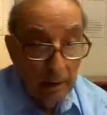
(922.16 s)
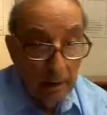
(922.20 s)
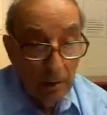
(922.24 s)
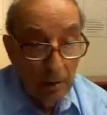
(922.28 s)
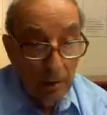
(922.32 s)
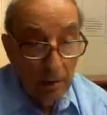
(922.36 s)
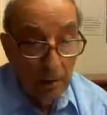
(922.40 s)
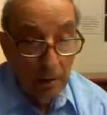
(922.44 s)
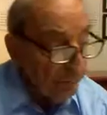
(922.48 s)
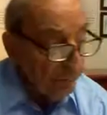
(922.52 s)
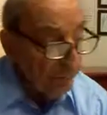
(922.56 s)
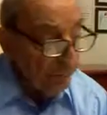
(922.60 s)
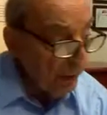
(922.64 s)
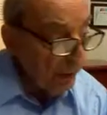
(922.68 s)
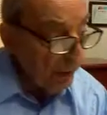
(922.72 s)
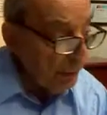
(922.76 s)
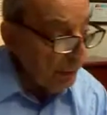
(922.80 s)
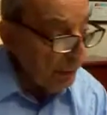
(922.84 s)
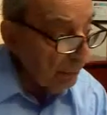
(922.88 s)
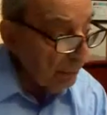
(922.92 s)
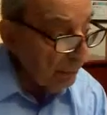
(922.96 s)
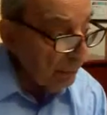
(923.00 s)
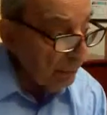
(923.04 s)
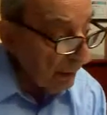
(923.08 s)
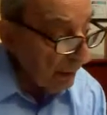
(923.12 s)
Shifting
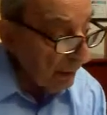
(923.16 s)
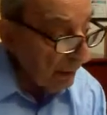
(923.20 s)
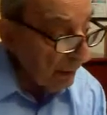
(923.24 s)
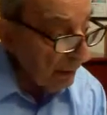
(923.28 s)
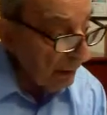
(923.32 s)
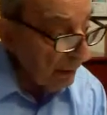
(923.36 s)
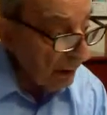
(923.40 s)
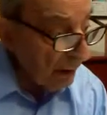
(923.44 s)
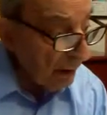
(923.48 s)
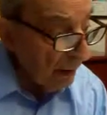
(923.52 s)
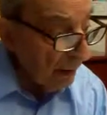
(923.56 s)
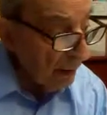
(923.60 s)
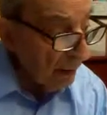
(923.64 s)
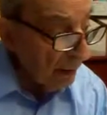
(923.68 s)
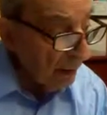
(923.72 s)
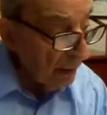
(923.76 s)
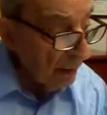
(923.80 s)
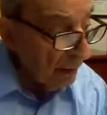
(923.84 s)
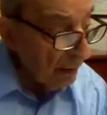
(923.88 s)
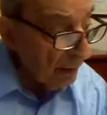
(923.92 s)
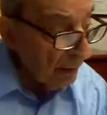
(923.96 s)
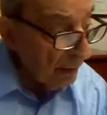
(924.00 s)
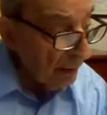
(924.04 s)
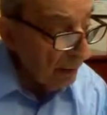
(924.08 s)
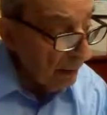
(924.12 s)
to the
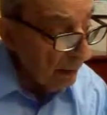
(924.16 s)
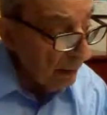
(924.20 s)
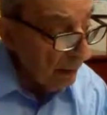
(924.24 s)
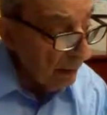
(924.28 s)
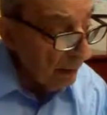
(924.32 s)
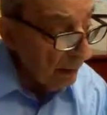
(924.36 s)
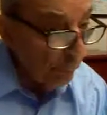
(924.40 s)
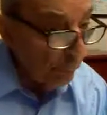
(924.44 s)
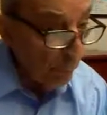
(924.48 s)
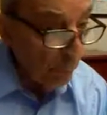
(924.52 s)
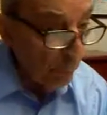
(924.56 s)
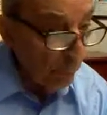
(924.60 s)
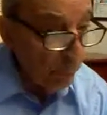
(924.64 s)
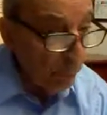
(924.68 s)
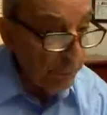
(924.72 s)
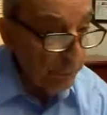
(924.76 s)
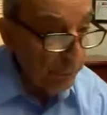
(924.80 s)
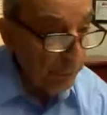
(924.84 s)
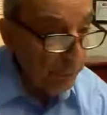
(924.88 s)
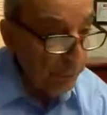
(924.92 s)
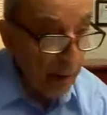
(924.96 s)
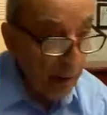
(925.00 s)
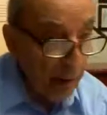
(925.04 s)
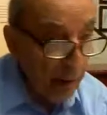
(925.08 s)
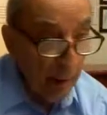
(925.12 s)
key role
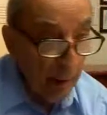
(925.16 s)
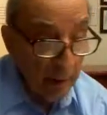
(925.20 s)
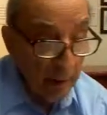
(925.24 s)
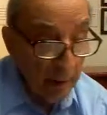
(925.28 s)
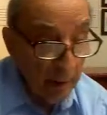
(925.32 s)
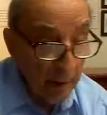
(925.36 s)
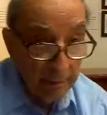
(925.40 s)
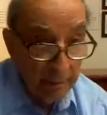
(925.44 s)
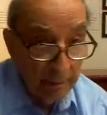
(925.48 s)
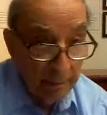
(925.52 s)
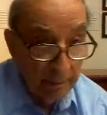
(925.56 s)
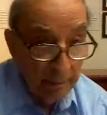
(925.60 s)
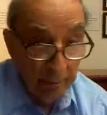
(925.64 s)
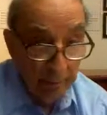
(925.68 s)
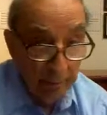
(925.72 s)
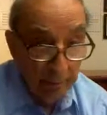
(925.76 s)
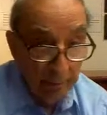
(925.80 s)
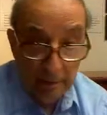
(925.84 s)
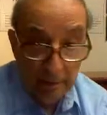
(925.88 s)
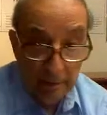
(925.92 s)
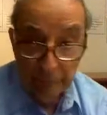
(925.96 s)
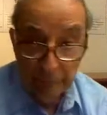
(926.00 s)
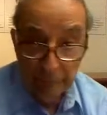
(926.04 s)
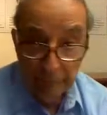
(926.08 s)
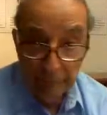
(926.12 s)
now, topic
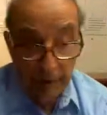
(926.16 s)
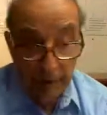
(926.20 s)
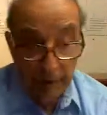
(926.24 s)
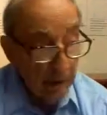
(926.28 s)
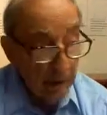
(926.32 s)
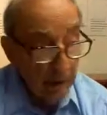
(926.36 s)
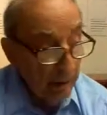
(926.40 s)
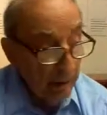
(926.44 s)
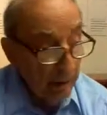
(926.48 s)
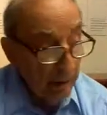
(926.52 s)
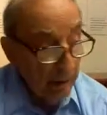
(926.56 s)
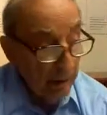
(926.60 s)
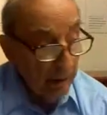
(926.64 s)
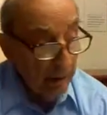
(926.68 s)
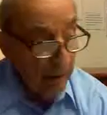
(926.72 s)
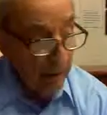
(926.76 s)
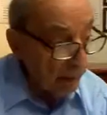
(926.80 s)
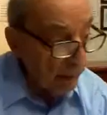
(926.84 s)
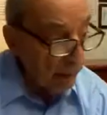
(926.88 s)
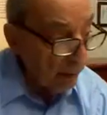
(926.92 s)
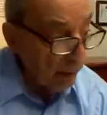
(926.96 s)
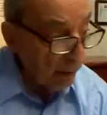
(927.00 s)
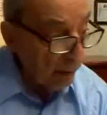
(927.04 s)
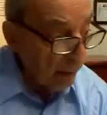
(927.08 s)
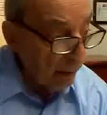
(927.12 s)
of today,
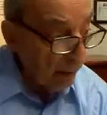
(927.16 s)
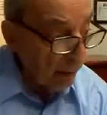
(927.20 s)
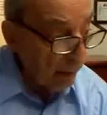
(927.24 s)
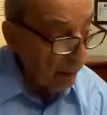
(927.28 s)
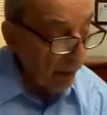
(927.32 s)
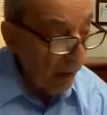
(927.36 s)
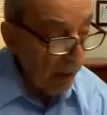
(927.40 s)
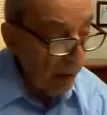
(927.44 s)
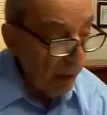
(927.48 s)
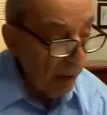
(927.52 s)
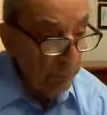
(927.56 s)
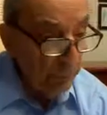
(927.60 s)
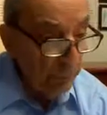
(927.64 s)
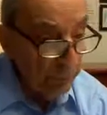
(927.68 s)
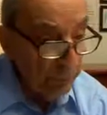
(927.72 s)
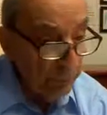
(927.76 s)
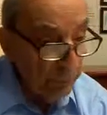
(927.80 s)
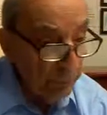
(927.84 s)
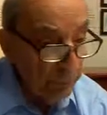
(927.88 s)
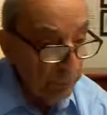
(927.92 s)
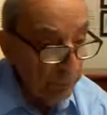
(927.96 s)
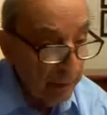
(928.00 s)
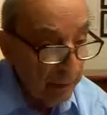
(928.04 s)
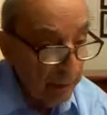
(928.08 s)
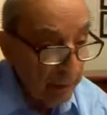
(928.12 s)
of how
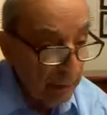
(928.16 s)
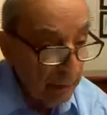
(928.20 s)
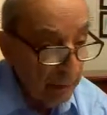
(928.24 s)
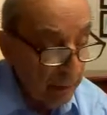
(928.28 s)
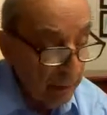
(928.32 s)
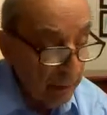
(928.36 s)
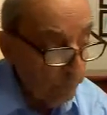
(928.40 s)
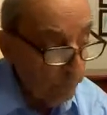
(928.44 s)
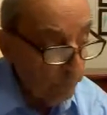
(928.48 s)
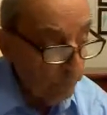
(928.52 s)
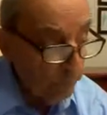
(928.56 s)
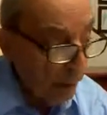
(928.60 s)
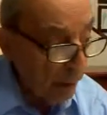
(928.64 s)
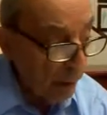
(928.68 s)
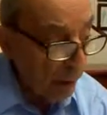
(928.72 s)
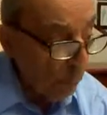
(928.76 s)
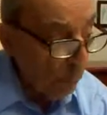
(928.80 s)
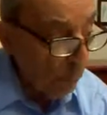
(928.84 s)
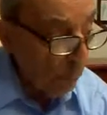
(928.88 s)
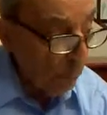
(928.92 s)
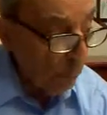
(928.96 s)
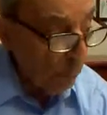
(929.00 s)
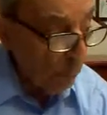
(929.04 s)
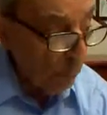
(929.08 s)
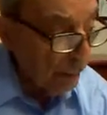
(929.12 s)
data can play a
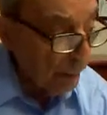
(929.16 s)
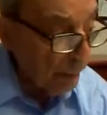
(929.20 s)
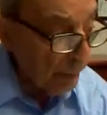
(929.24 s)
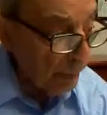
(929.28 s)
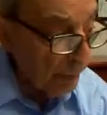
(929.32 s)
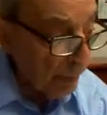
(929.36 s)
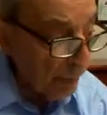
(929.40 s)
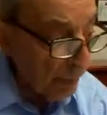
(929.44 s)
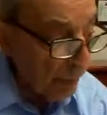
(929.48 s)
role in